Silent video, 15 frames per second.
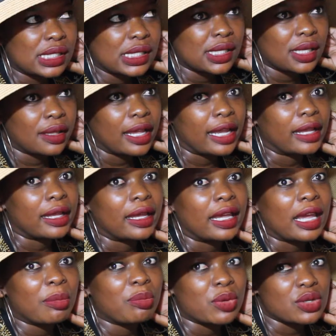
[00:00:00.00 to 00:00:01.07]
The
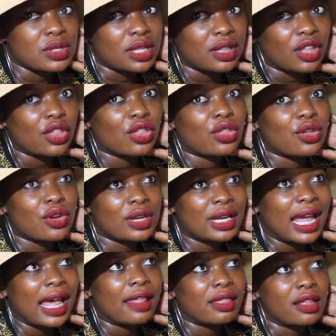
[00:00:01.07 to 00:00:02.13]
gap between the third
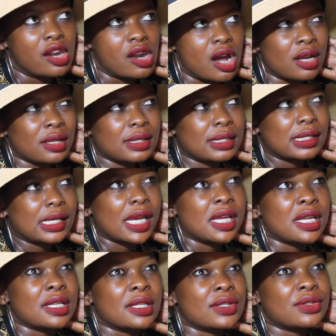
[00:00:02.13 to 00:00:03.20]
and the last
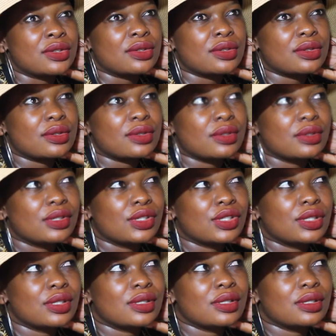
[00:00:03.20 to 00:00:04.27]
is
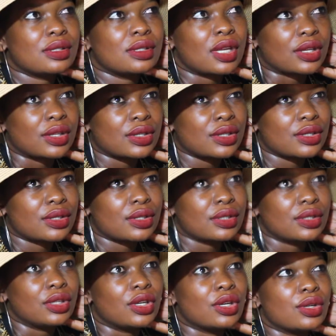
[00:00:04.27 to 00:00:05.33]
6
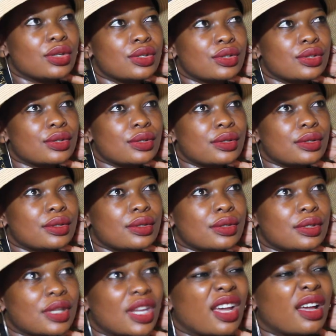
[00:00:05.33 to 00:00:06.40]
years.
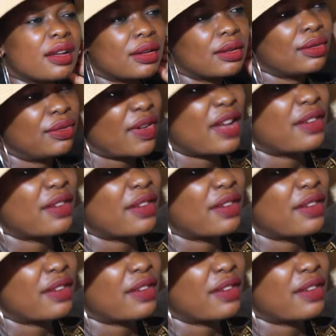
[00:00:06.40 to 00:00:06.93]
Yeah, 5